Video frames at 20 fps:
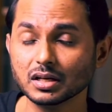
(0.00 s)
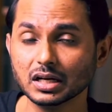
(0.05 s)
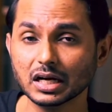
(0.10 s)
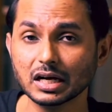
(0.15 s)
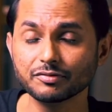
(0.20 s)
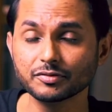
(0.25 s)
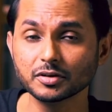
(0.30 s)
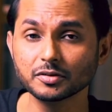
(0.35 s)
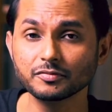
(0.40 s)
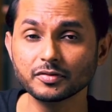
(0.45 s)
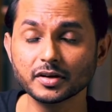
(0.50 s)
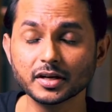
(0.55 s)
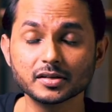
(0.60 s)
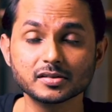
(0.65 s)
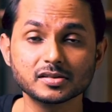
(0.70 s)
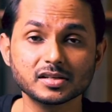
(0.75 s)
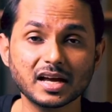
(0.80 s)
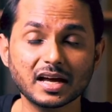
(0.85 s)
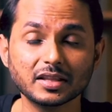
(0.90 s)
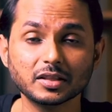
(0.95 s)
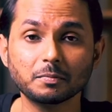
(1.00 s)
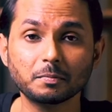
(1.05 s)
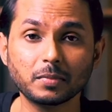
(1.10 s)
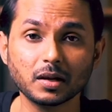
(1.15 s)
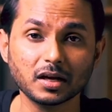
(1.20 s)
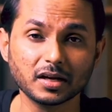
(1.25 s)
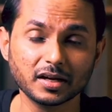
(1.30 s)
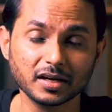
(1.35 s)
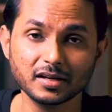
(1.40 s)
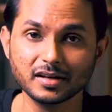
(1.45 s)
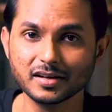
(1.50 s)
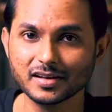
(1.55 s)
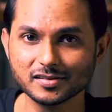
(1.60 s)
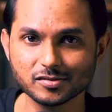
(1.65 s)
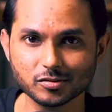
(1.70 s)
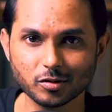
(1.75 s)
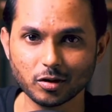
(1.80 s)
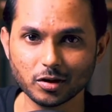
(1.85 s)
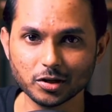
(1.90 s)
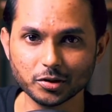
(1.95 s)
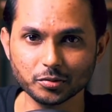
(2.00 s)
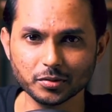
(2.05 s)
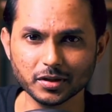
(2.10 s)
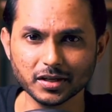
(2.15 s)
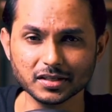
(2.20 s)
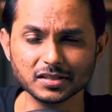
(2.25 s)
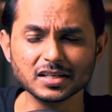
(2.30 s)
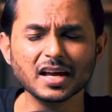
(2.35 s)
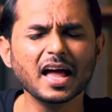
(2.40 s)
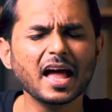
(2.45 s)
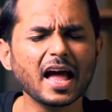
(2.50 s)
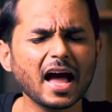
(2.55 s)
After Effects and the plugin is all you need.